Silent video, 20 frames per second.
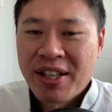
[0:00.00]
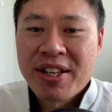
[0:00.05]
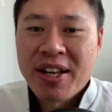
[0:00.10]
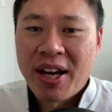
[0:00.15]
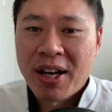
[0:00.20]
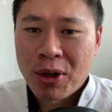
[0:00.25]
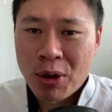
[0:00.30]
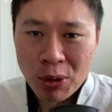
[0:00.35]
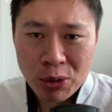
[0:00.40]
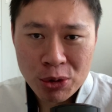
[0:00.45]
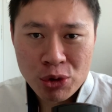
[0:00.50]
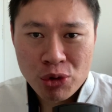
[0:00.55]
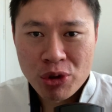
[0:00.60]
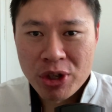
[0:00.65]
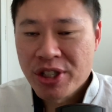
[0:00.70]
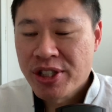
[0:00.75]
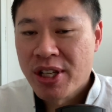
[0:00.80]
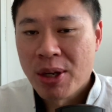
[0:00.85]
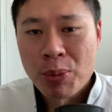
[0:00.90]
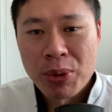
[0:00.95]
there are
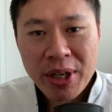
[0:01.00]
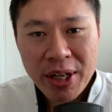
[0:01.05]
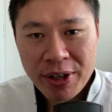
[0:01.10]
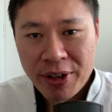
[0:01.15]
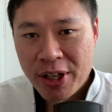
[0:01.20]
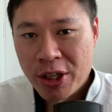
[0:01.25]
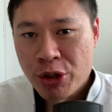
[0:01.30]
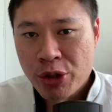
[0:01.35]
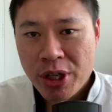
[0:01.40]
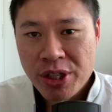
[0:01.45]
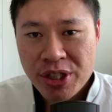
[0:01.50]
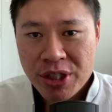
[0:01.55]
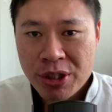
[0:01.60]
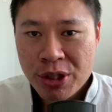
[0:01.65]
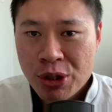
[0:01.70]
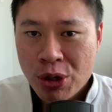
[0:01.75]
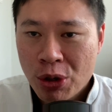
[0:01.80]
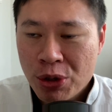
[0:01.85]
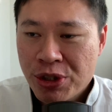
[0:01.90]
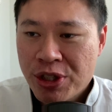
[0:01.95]
constraints that we cannot address in this
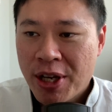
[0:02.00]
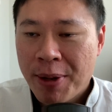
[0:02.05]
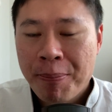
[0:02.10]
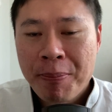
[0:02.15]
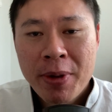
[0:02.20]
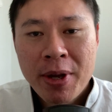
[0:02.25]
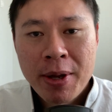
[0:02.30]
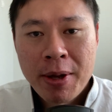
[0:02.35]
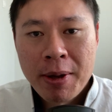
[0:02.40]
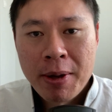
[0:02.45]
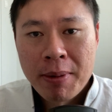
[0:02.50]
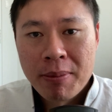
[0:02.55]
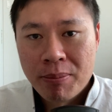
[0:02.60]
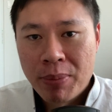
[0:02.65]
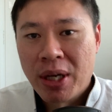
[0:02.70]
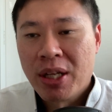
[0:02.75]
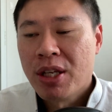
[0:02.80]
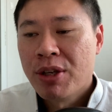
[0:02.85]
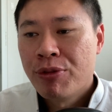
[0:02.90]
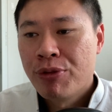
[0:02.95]
concept.
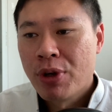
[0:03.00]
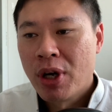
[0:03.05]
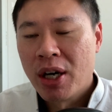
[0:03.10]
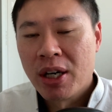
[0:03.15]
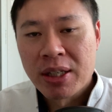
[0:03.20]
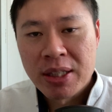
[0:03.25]
But if you are a